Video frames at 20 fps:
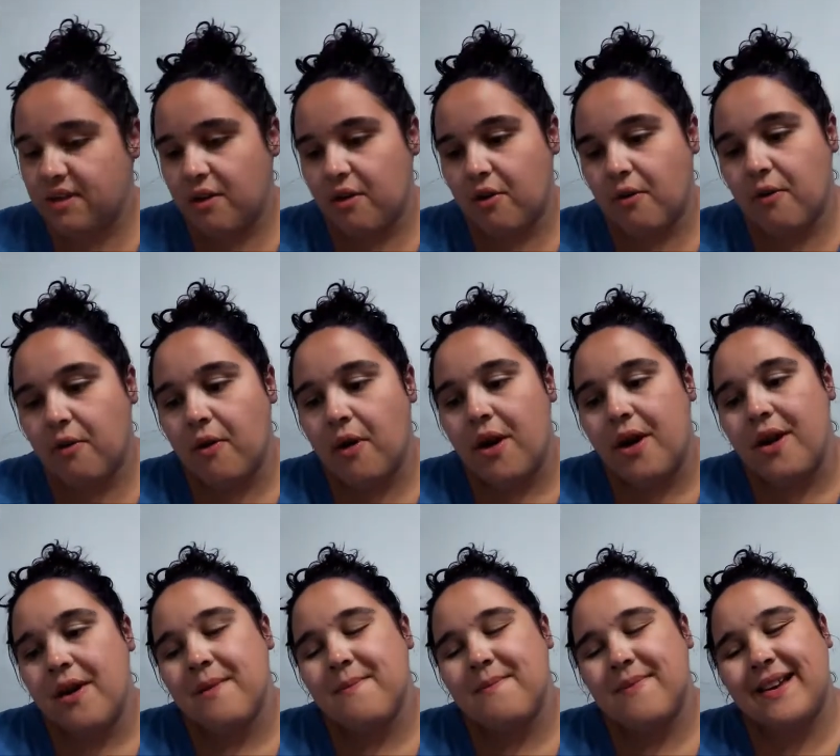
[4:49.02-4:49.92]
so
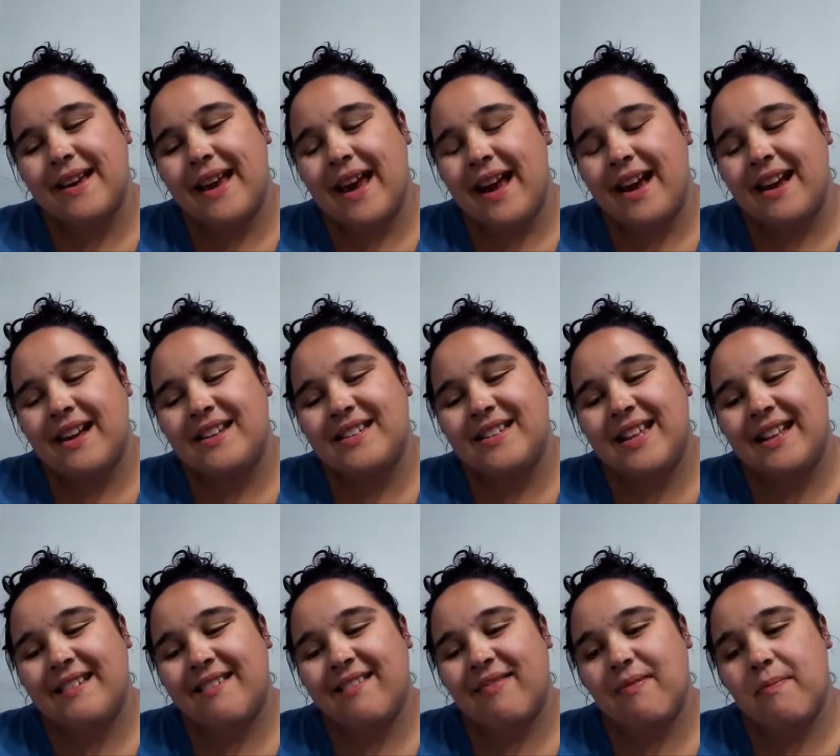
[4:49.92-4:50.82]
but yeah
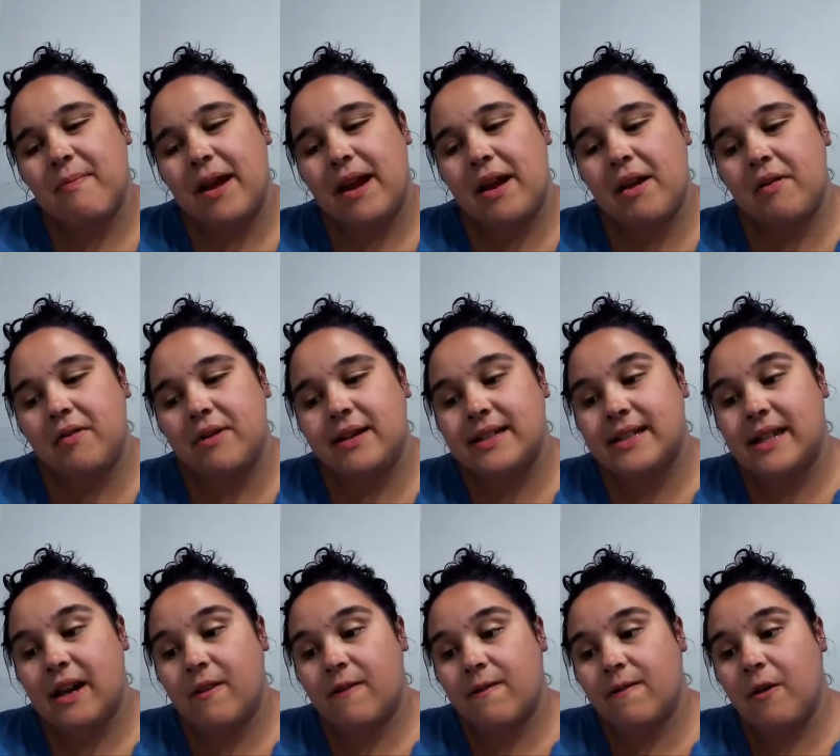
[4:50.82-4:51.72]
that's my only
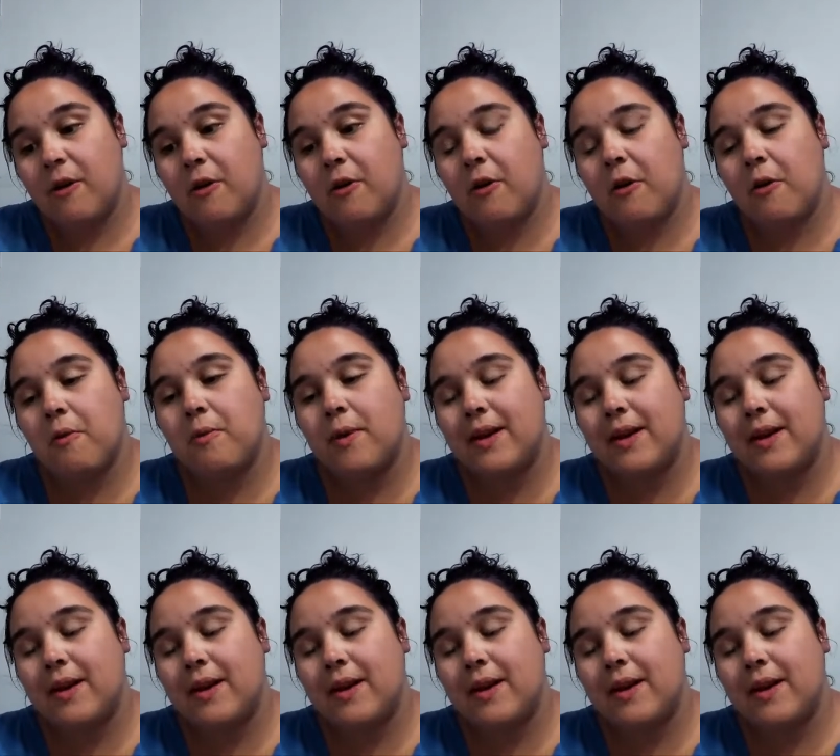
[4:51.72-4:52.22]
downfall